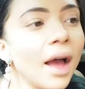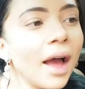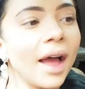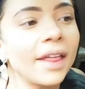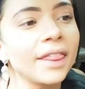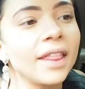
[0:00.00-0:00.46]

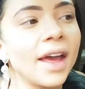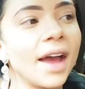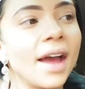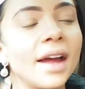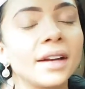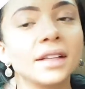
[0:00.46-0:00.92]
and
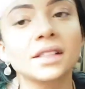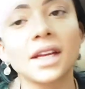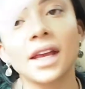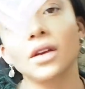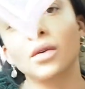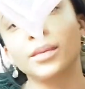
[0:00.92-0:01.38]
then
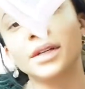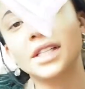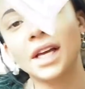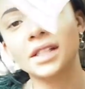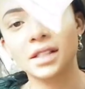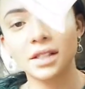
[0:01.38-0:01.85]
taking all my
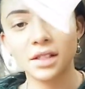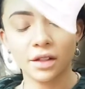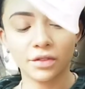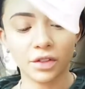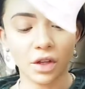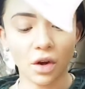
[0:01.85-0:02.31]
desk and
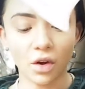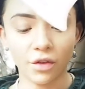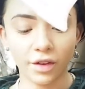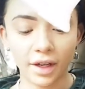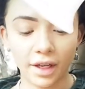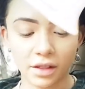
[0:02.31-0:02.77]
stuff to the
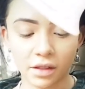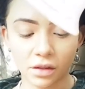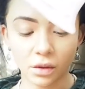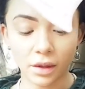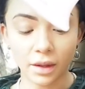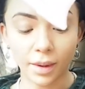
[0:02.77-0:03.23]
office.
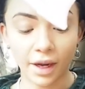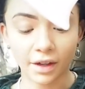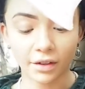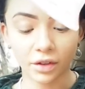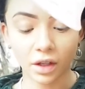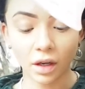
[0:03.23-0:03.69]
It's all in the
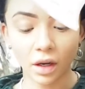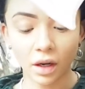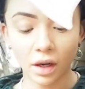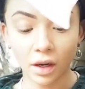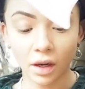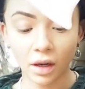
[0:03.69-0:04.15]
back of the
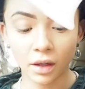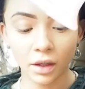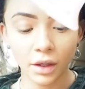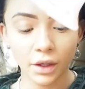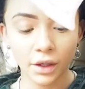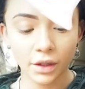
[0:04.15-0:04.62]
car.
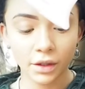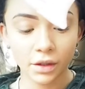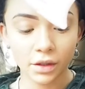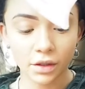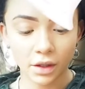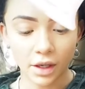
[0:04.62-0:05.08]

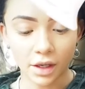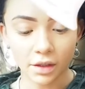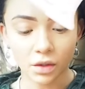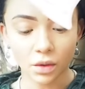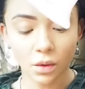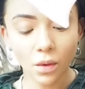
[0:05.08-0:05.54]
So
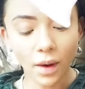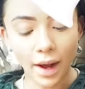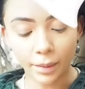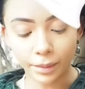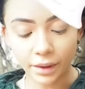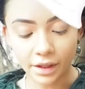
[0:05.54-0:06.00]
that's all
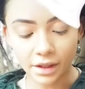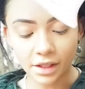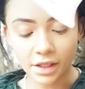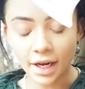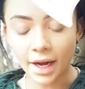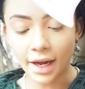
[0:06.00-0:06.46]
happening
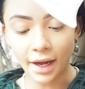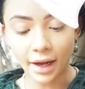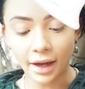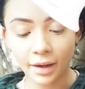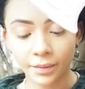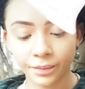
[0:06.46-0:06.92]

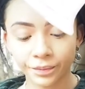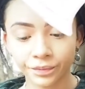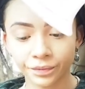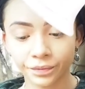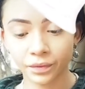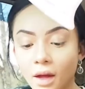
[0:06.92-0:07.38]
today.
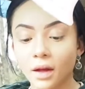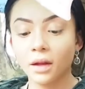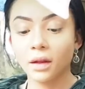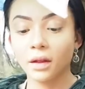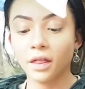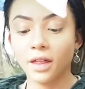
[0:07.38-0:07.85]

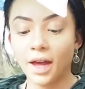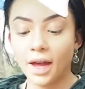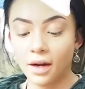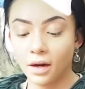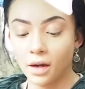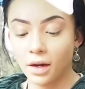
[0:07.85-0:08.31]

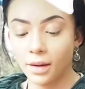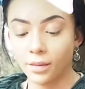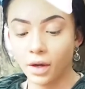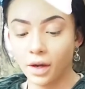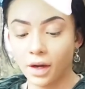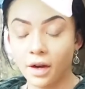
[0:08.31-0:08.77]
Then I'm
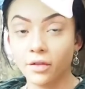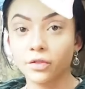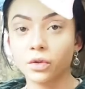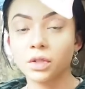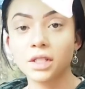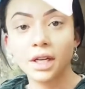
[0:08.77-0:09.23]
going out
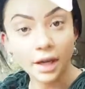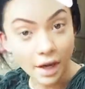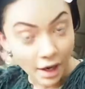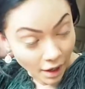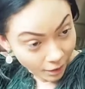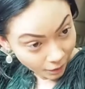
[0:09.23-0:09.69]
for
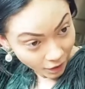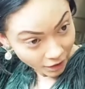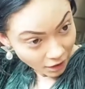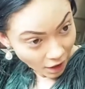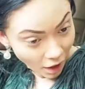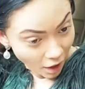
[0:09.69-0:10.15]
dinner. I'm
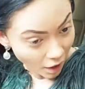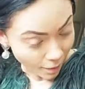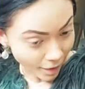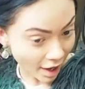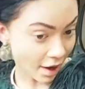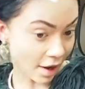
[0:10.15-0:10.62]
going to
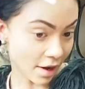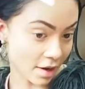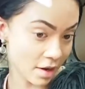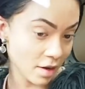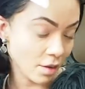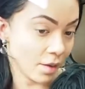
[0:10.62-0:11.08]

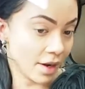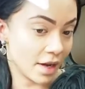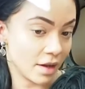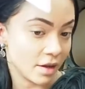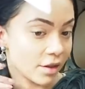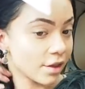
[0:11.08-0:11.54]
Harbour
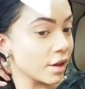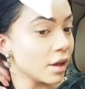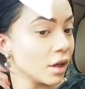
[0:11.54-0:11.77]
with